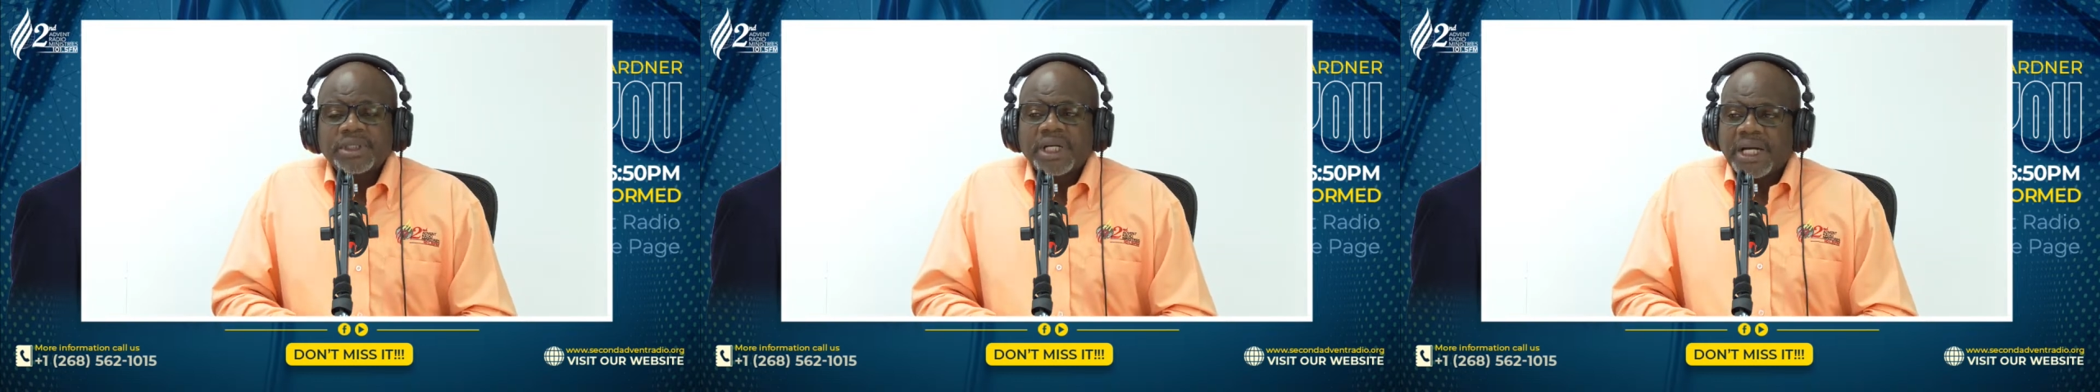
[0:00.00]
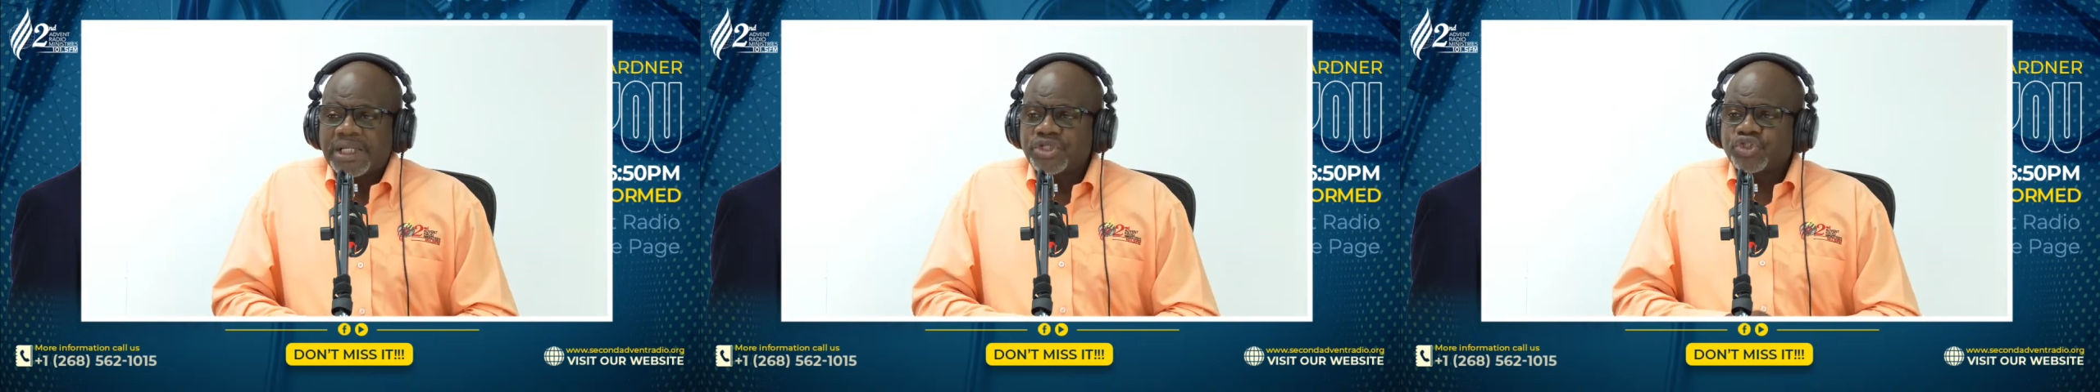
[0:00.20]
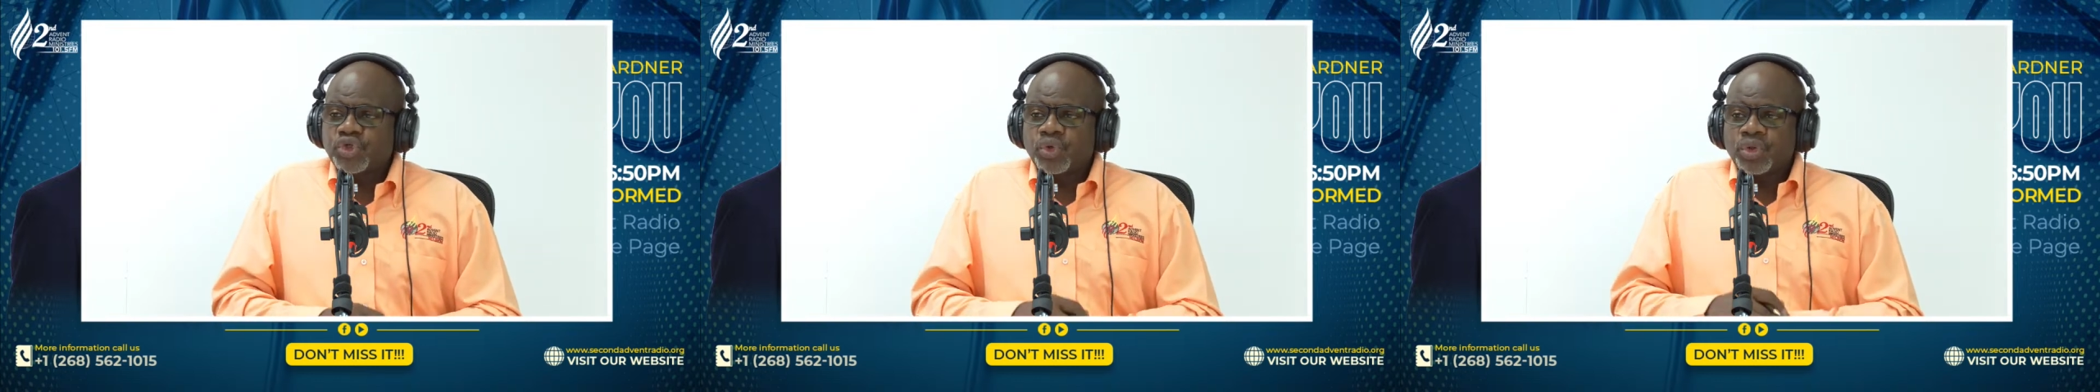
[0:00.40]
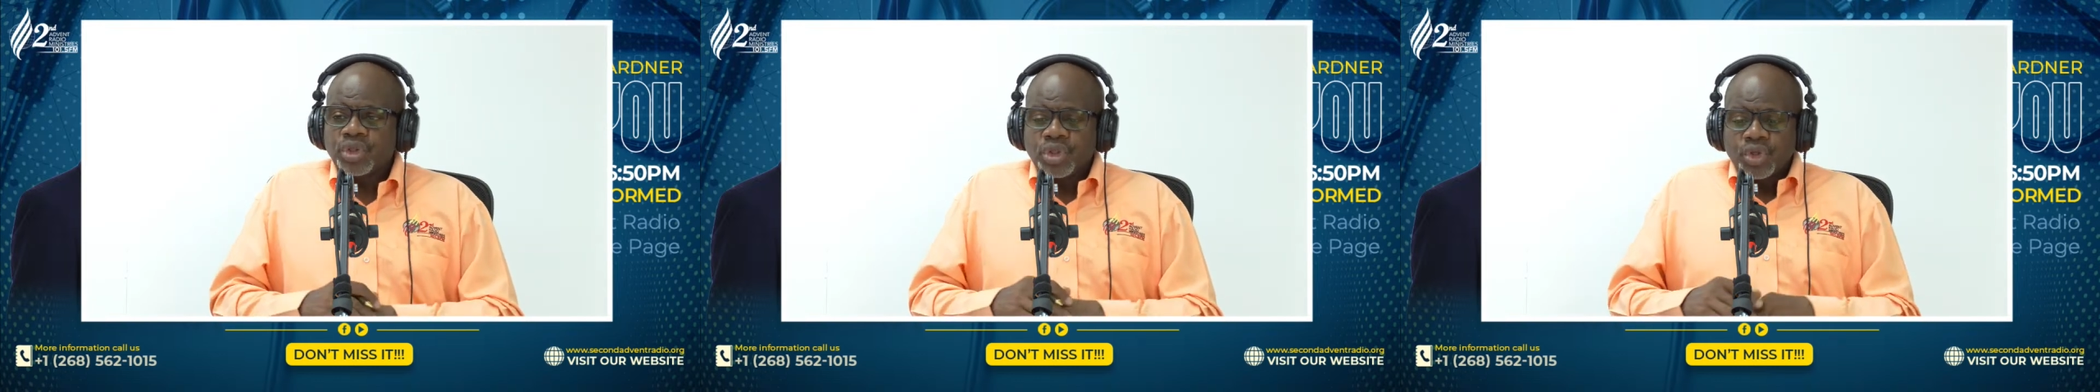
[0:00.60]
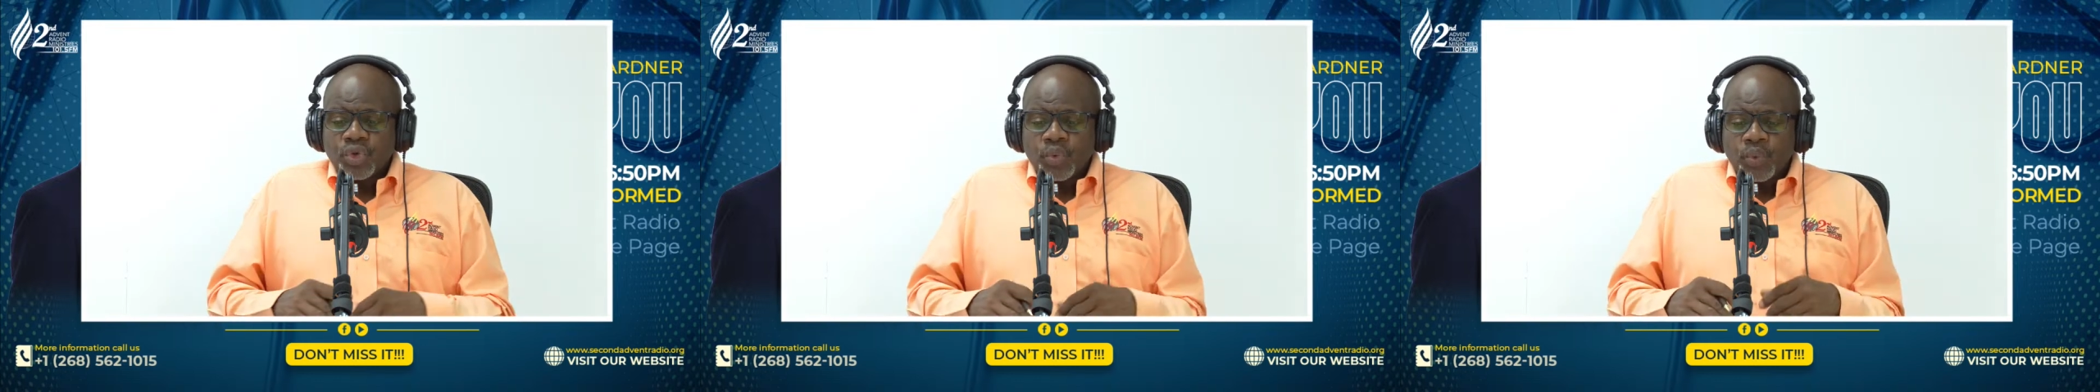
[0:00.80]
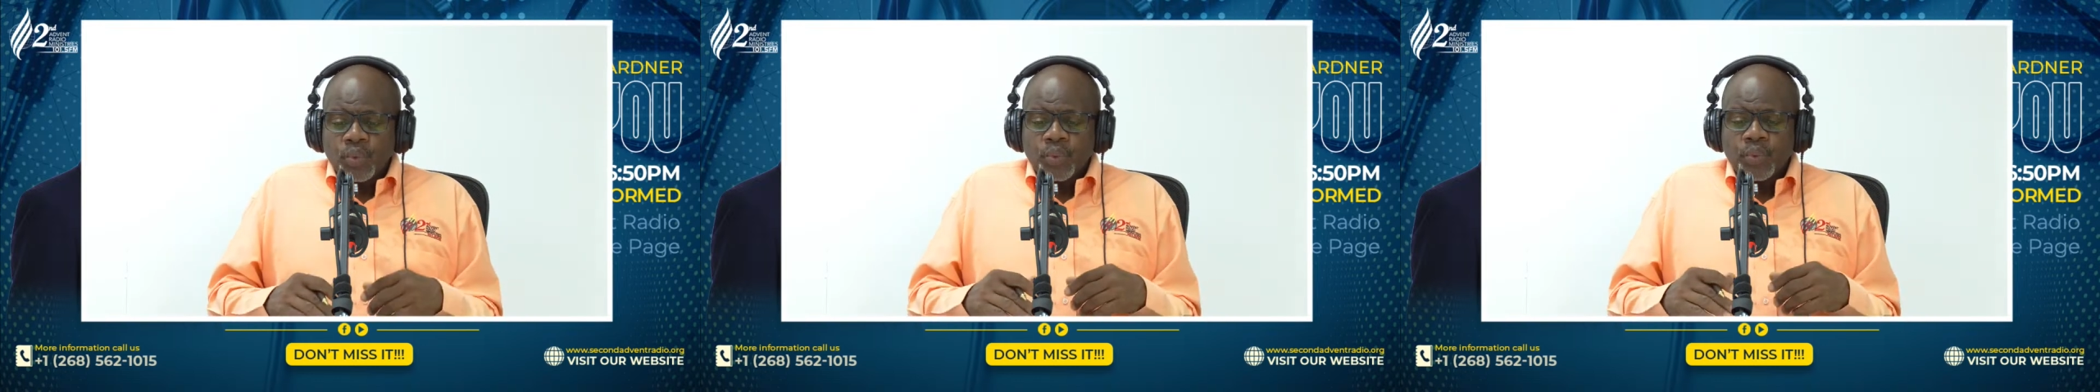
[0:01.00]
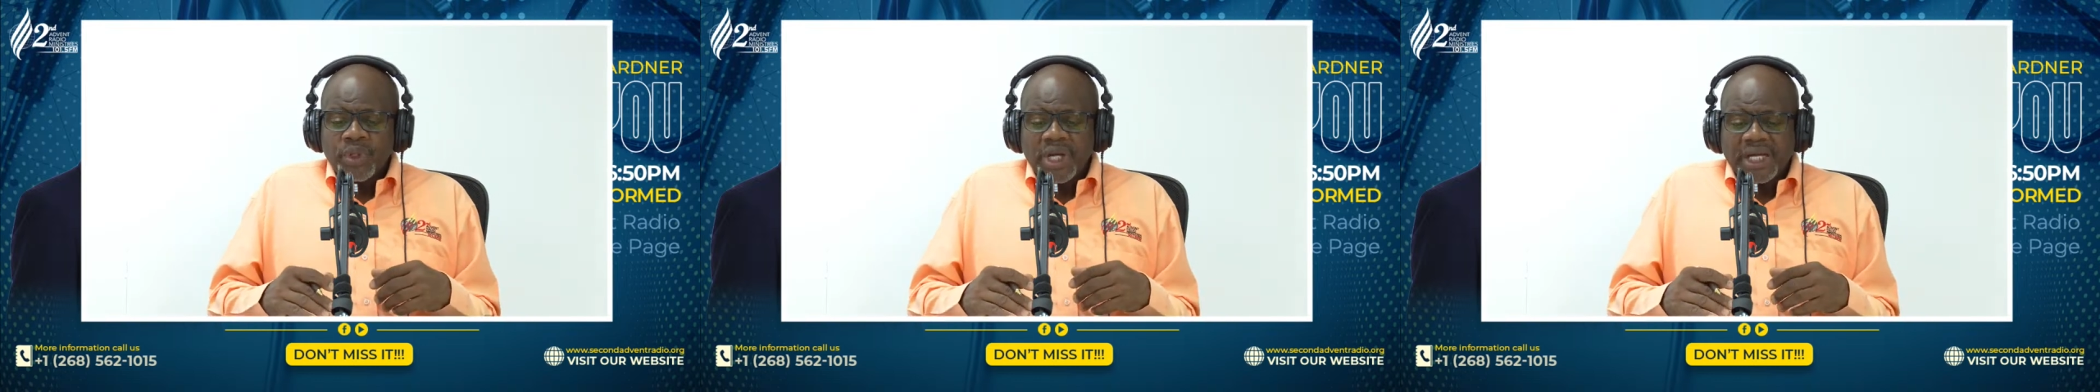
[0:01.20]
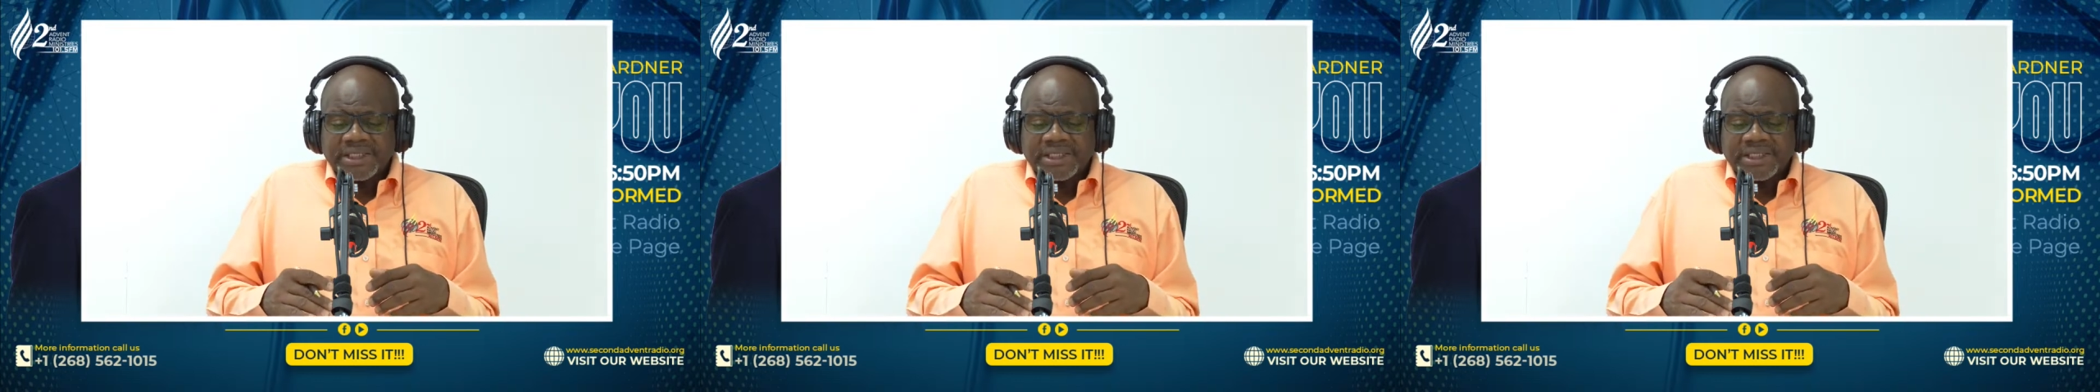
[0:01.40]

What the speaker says: And so we're